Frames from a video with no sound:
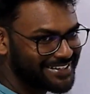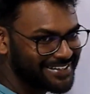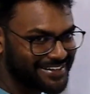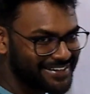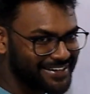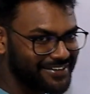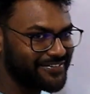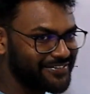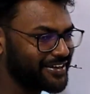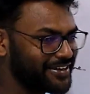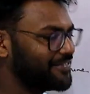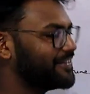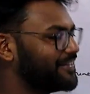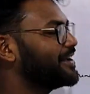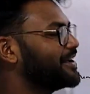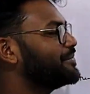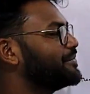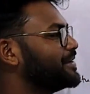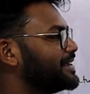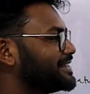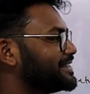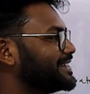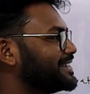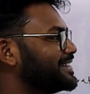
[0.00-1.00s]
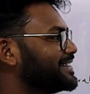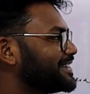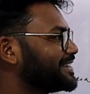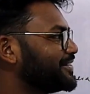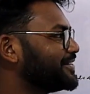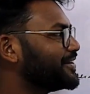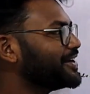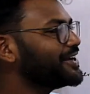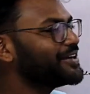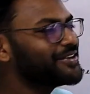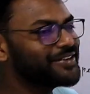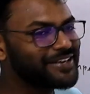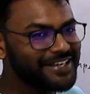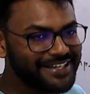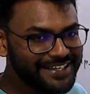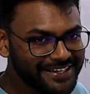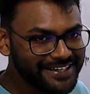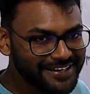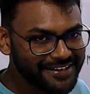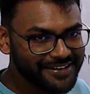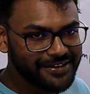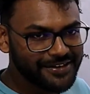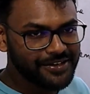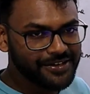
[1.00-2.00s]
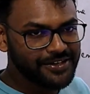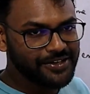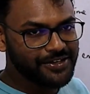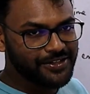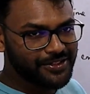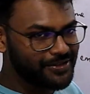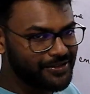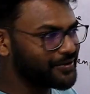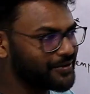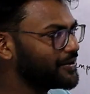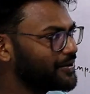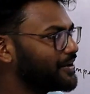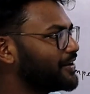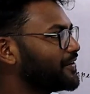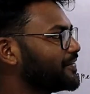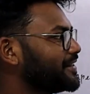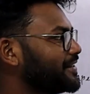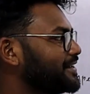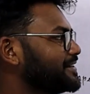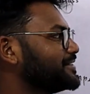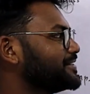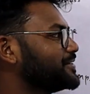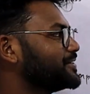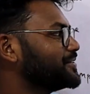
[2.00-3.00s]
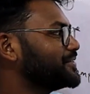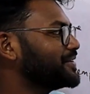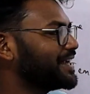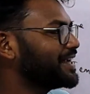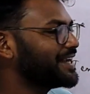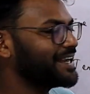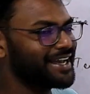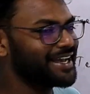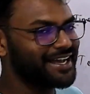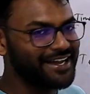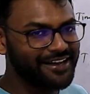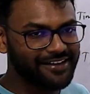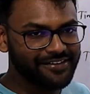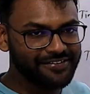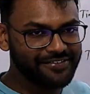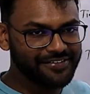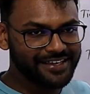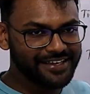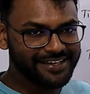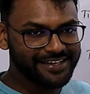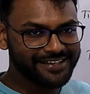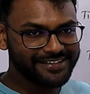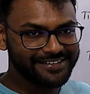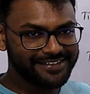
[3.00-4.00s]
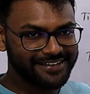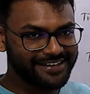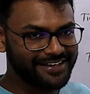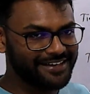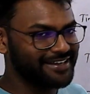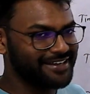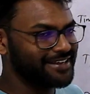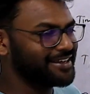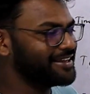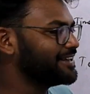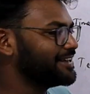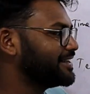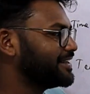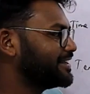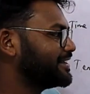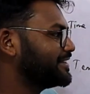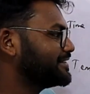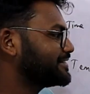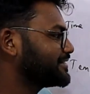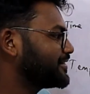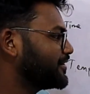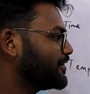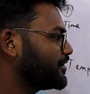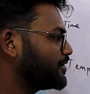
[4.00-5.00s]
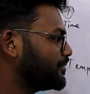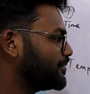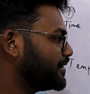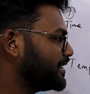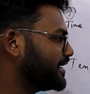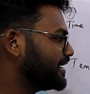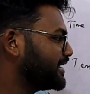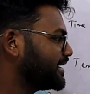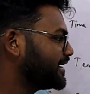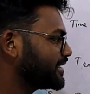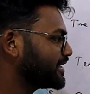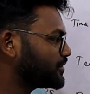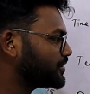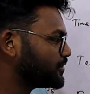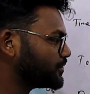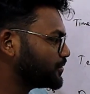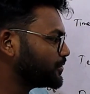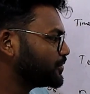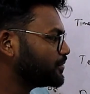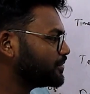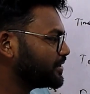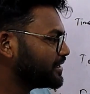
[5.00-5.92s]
and what we are basically going to learn throughout these 2.5 years, right? It's going to be like 2